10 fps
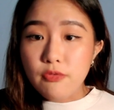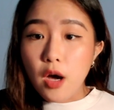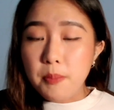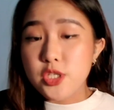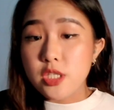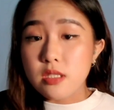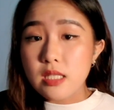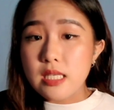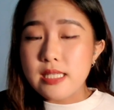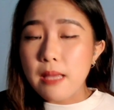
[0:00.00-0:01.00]

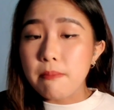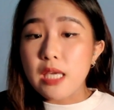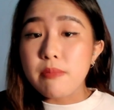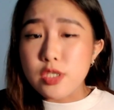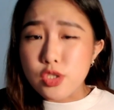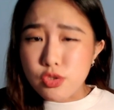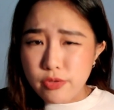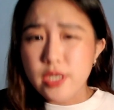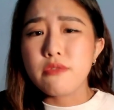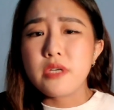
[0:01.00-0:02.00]
opportunities that may be
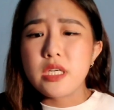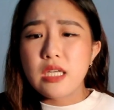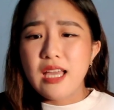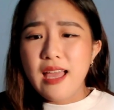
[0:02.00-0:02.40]
dreary?